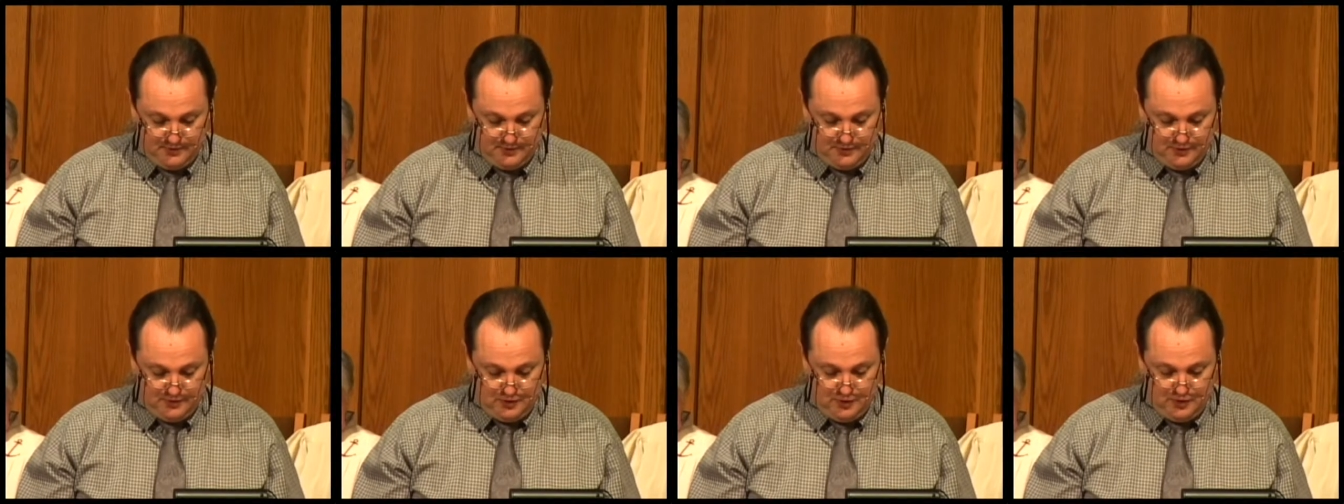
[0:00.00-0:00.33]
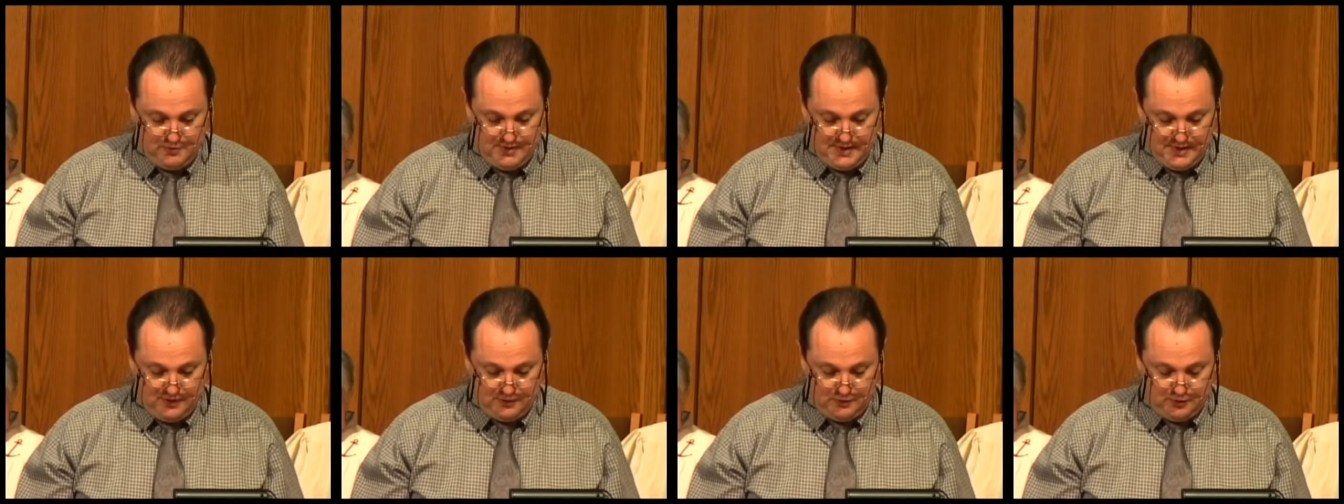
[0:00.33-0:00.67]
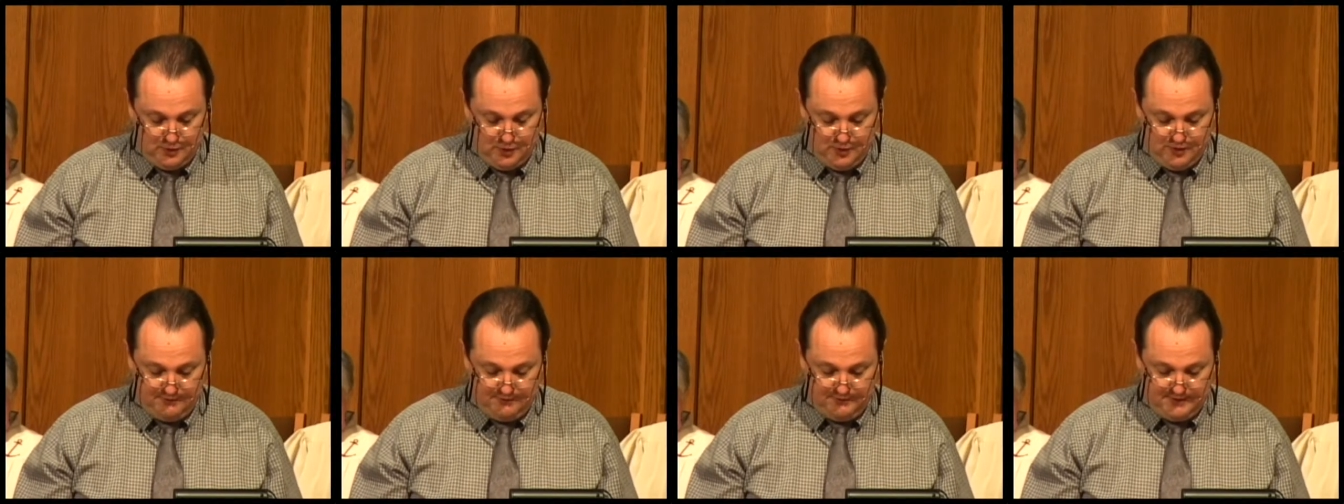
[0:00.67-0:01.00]
you may
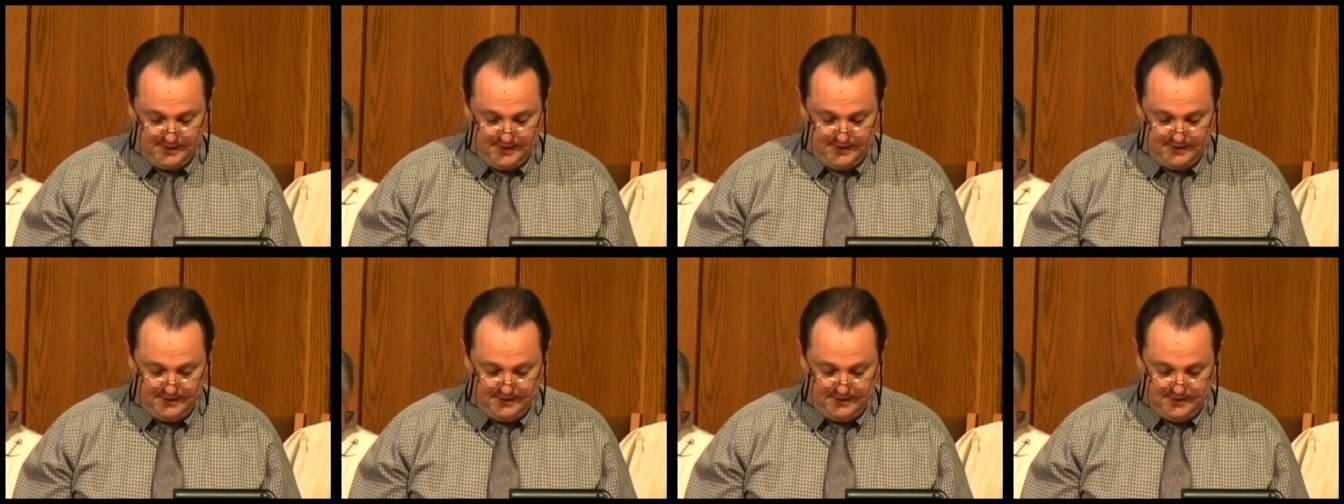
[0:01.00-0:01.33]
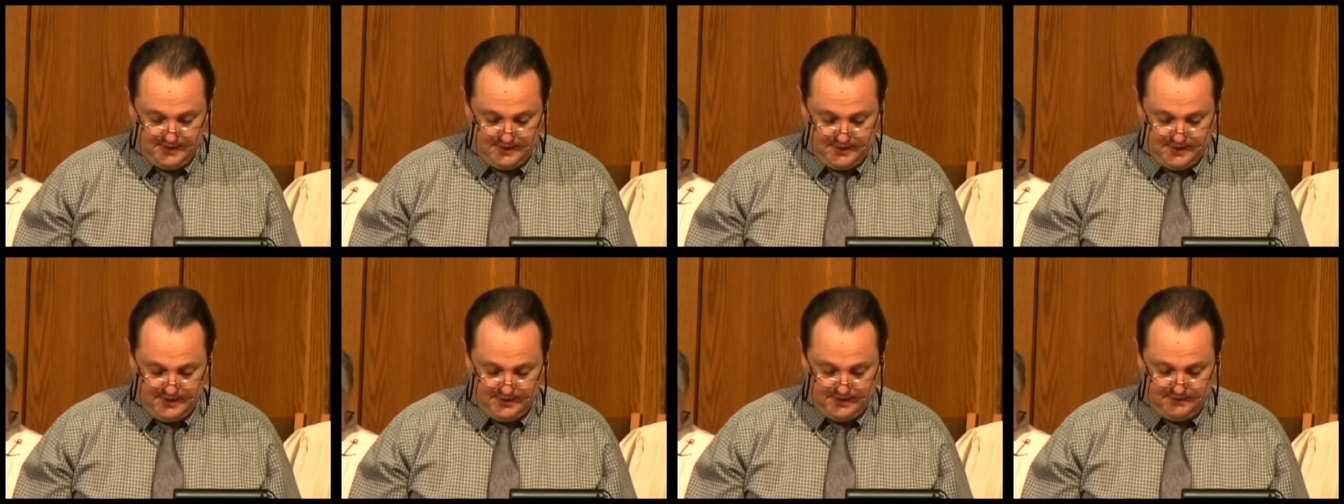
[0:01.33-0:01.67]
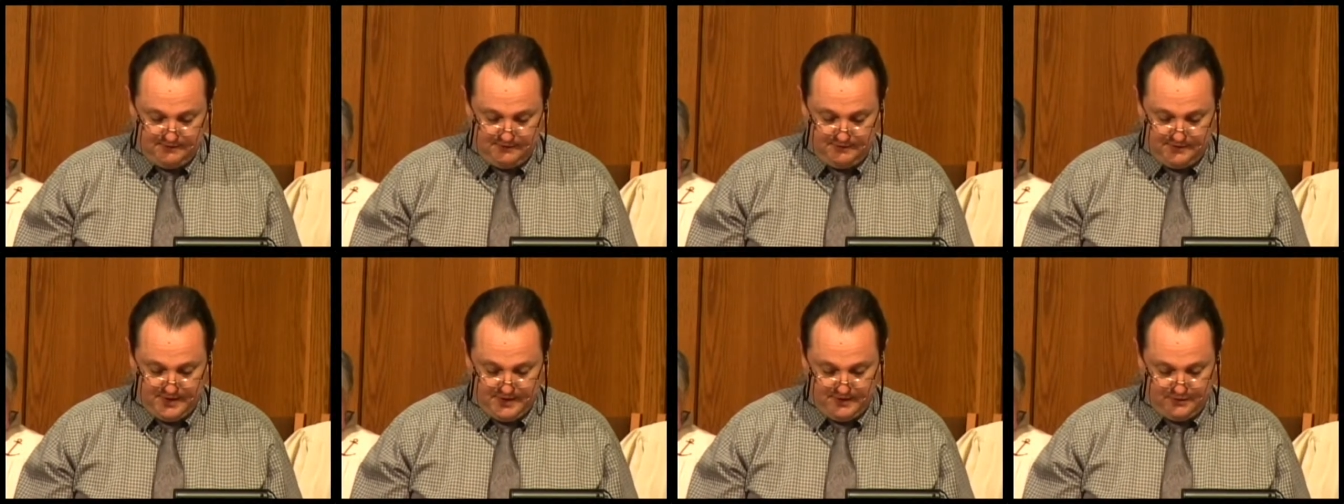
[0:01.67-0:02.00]
glorify the God and
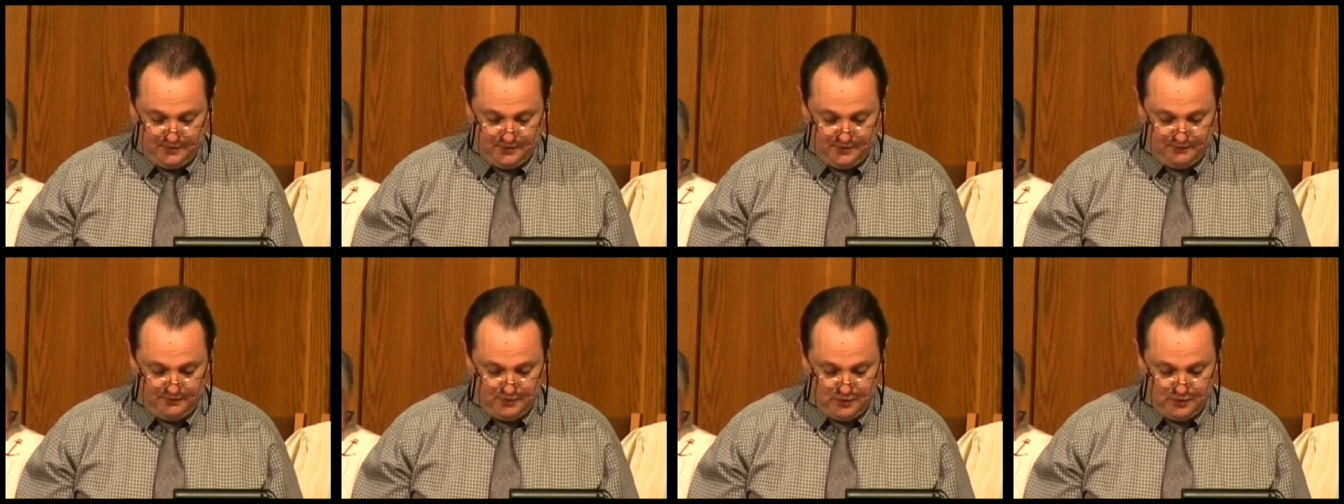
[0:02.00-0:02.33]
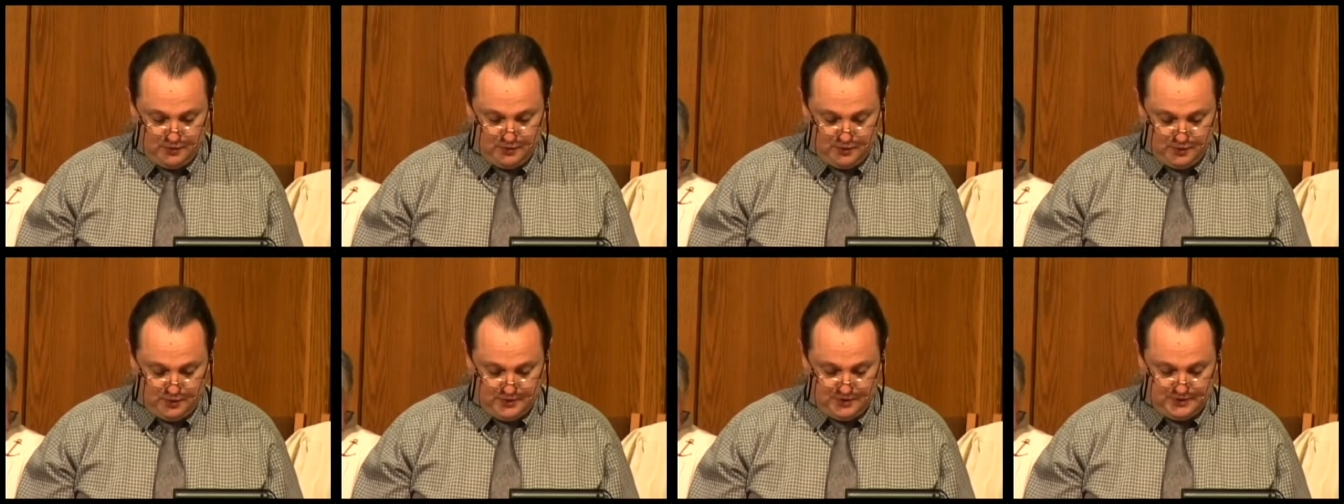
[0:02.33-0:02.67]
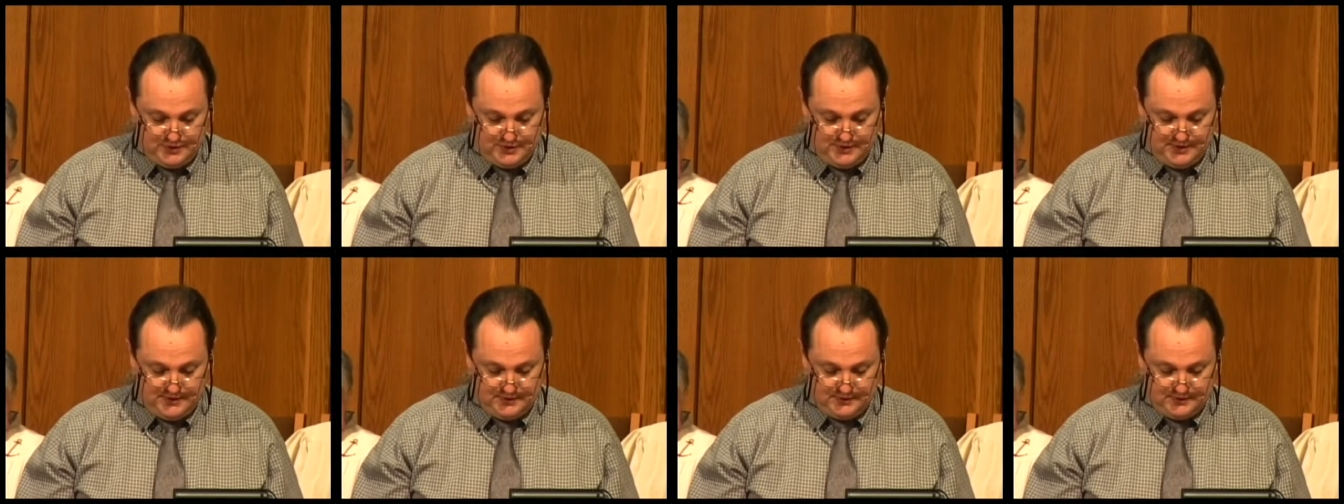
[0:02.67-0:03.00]
Father of your Lord
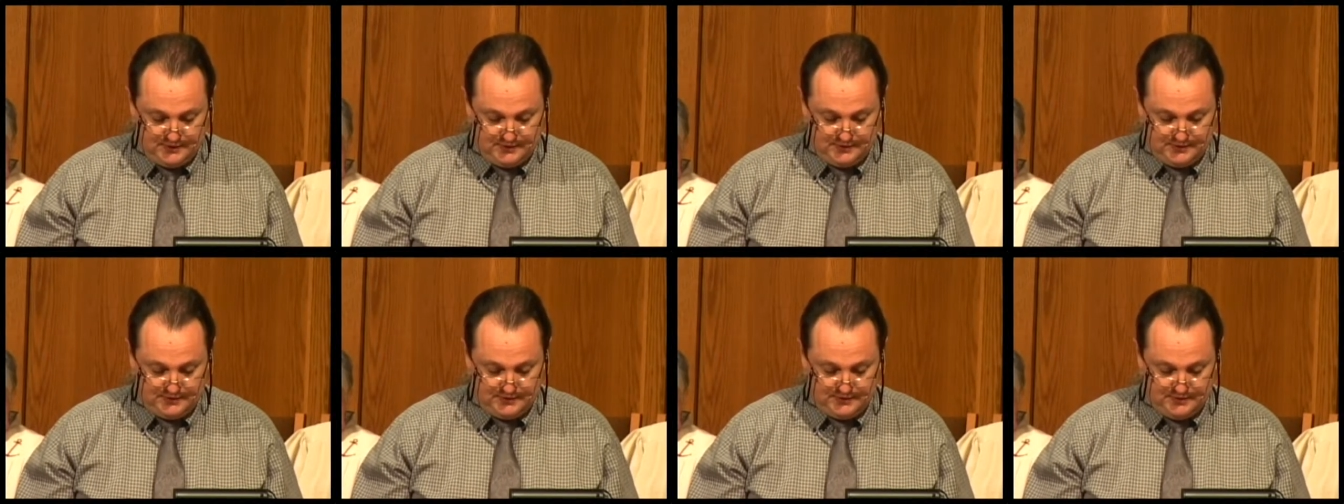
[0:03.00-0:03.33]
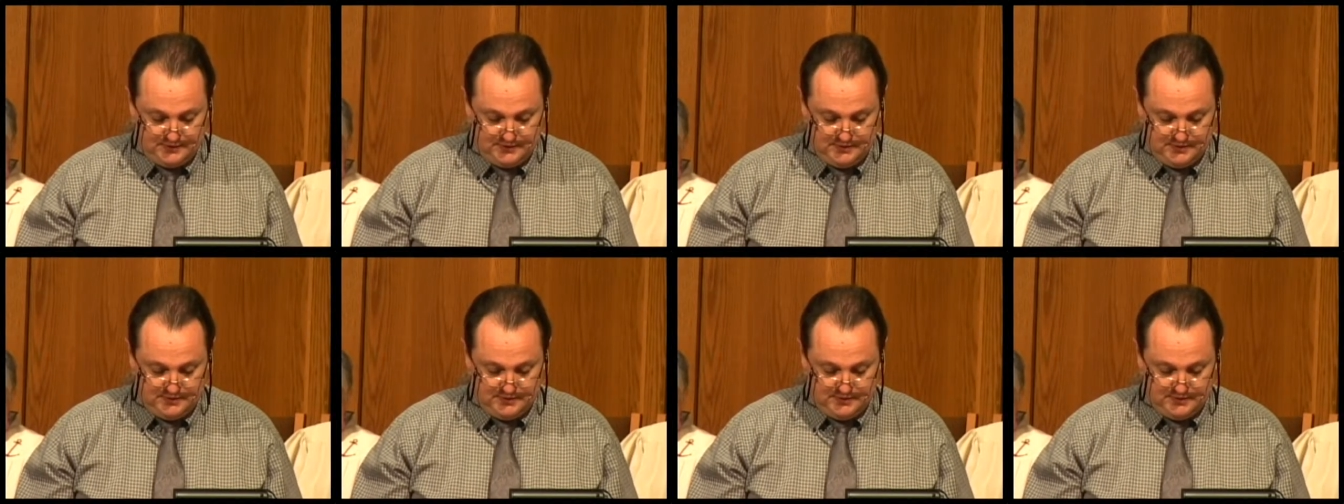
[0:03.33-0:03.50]
Jesus.